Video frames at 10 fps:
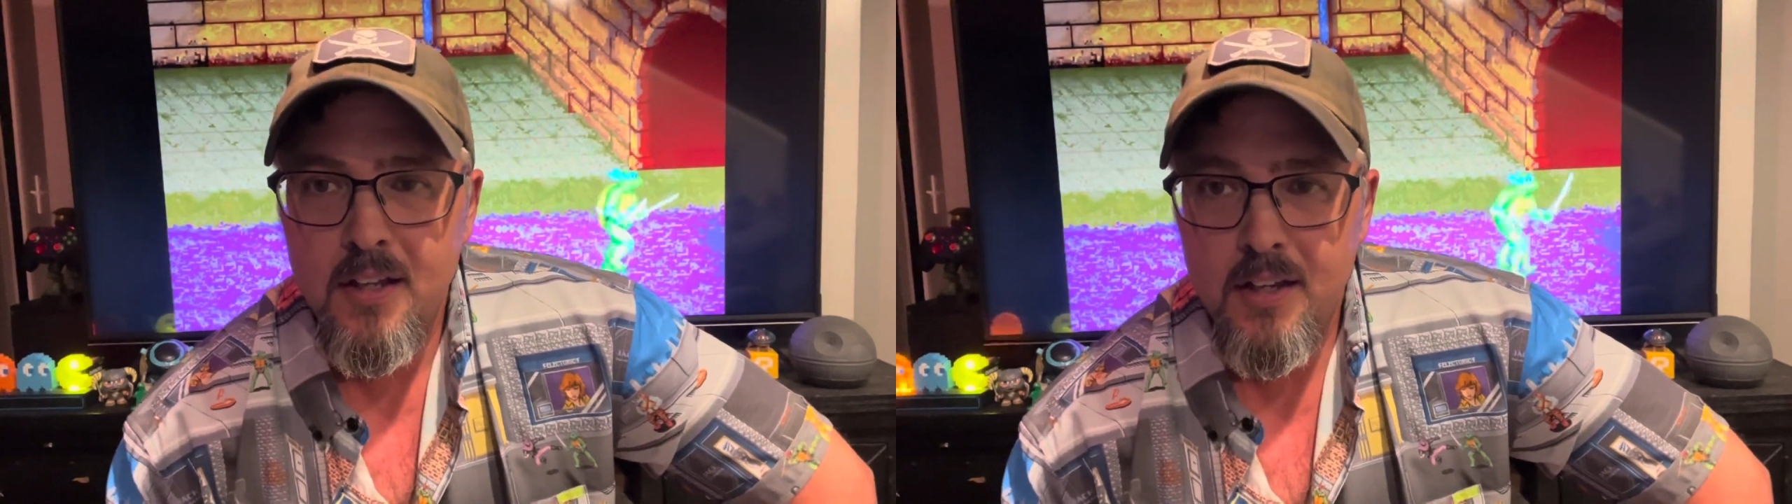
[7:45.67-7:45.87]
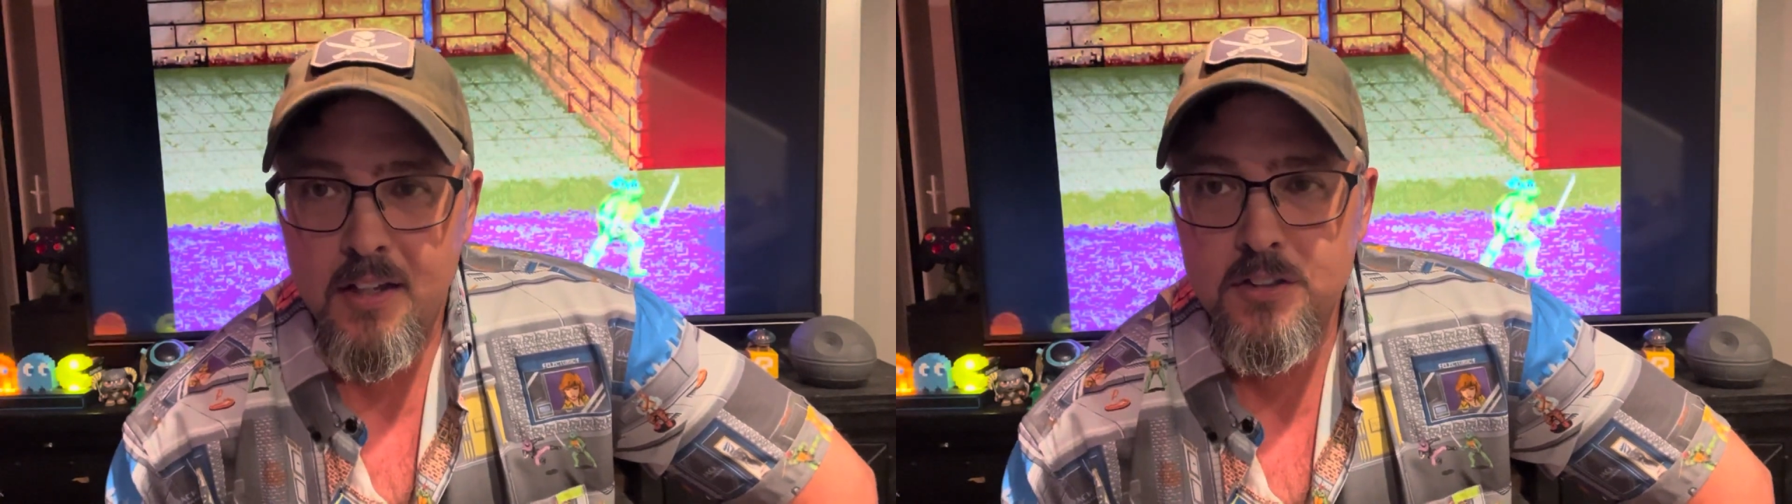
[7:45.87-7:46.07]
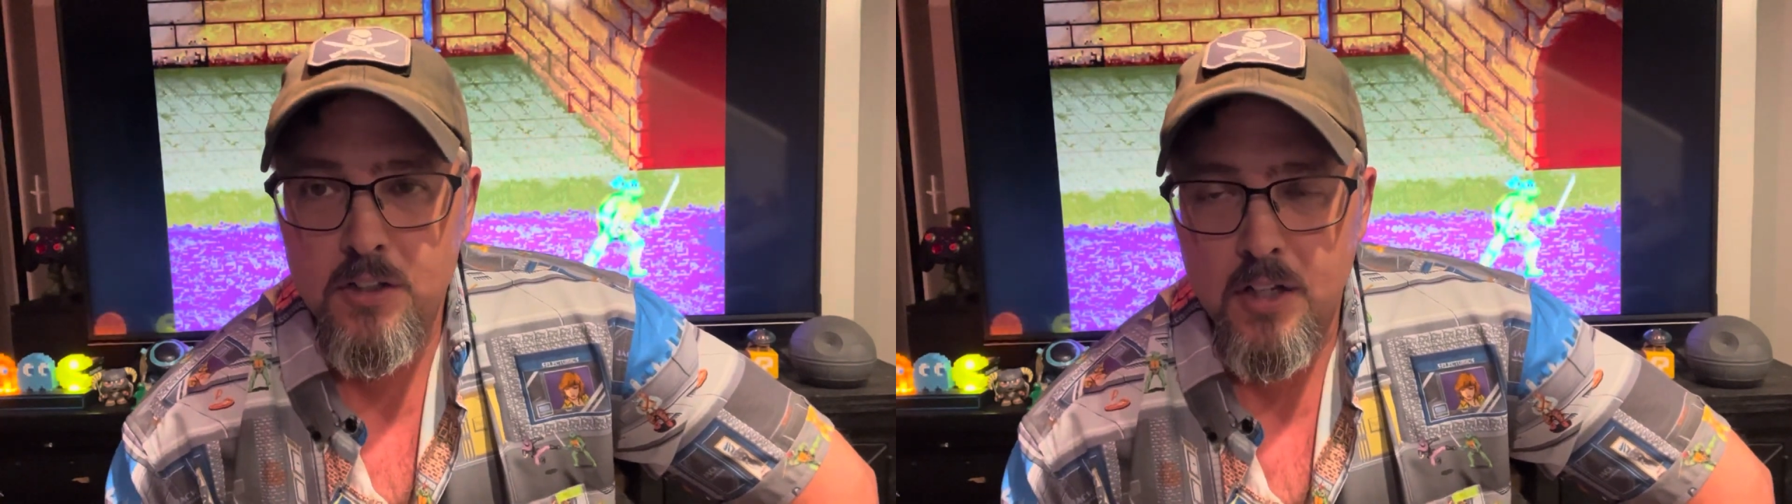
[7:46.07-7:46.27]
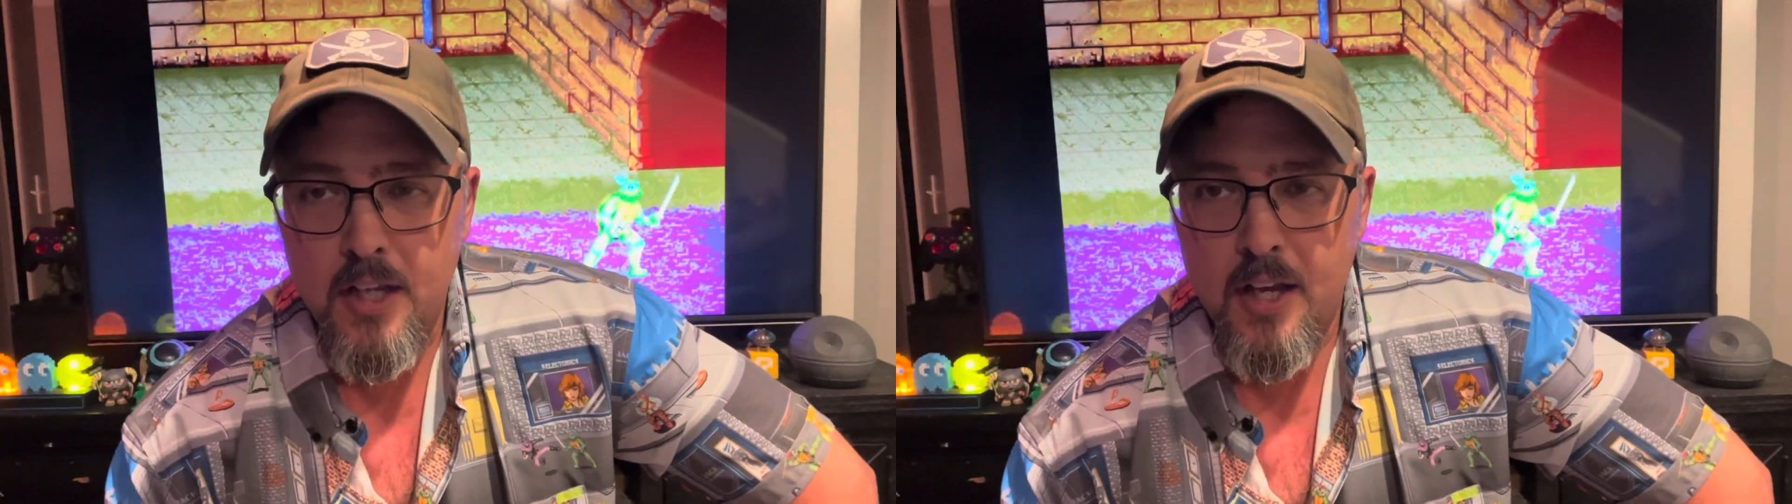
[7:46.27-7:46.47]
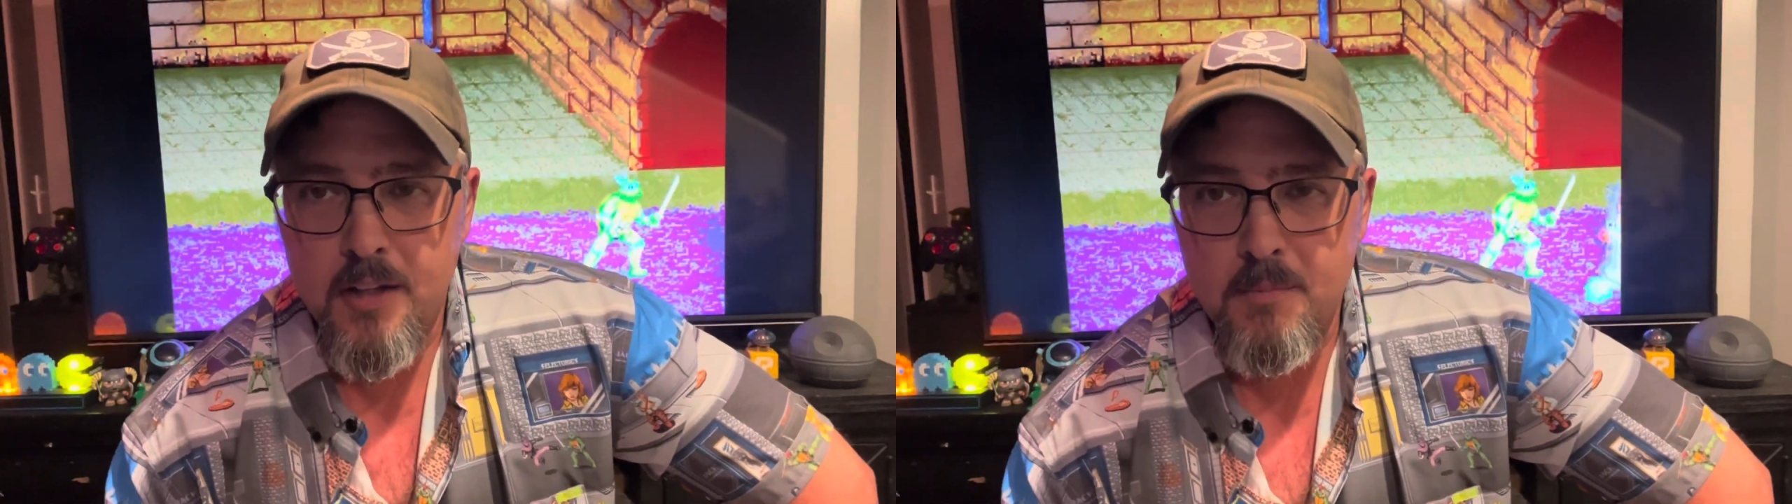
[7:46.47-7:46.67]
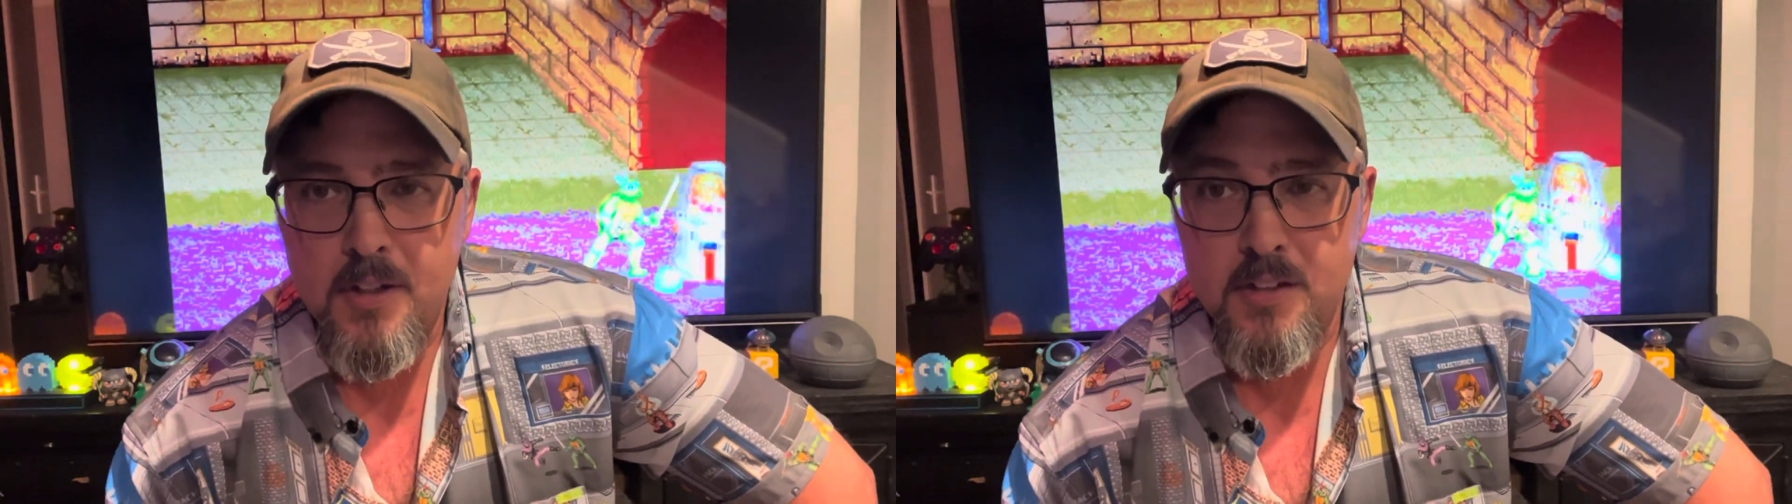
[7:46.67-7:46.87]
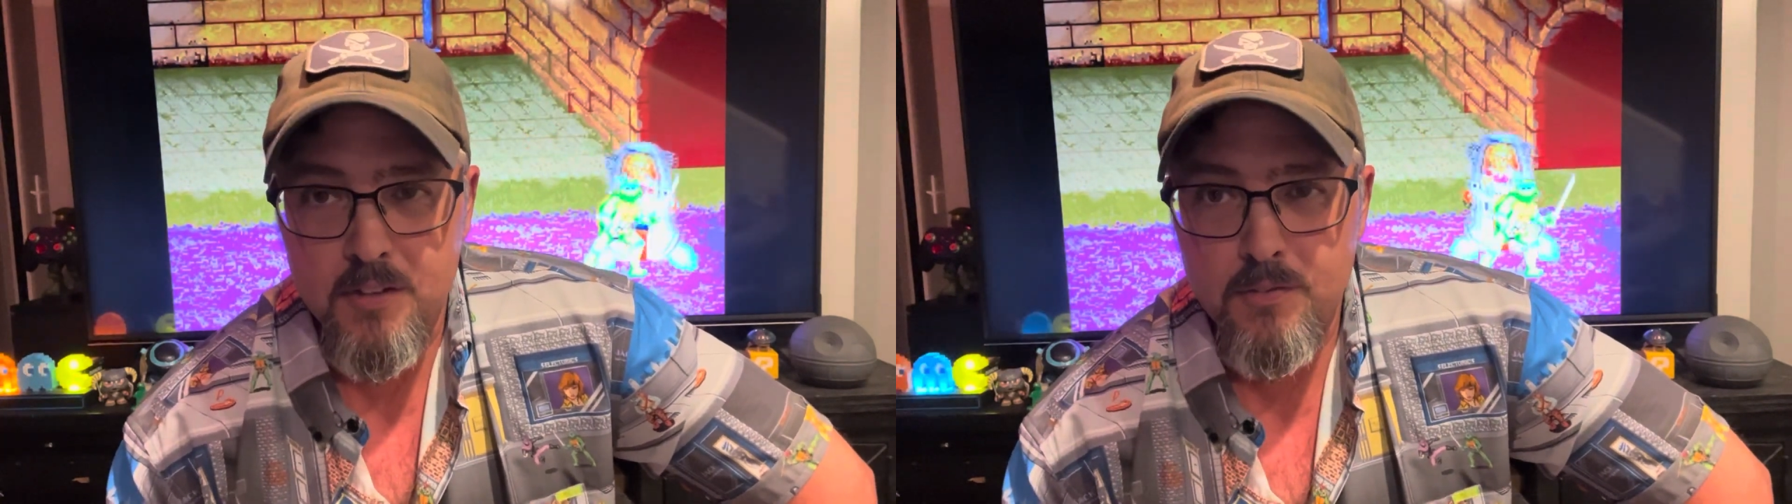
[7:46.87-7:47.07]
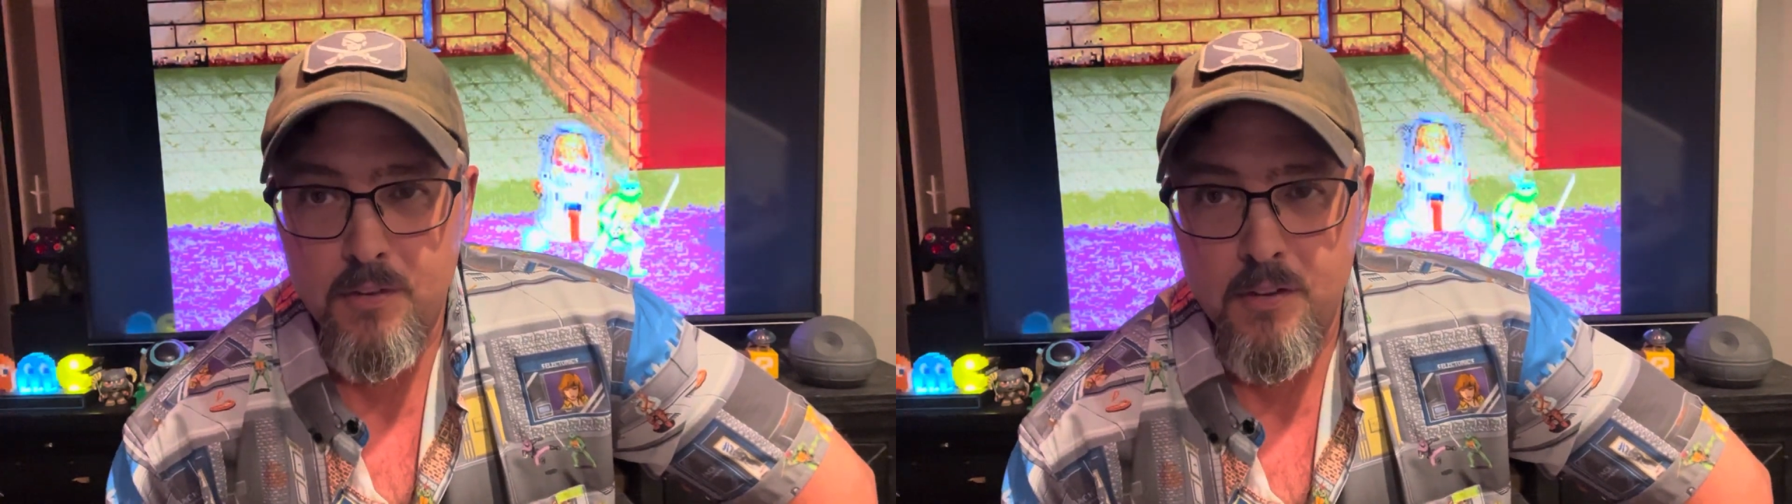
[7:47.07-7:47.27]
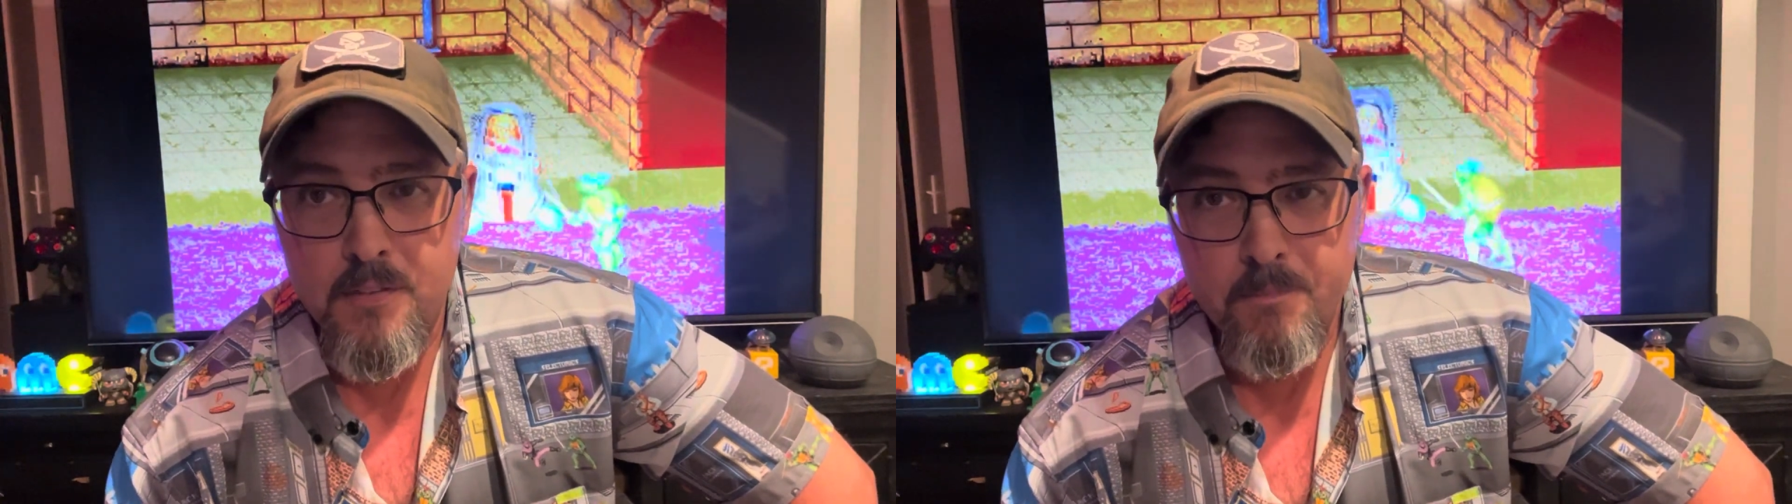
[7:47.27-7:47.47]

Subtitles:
It's a good game and it's fun.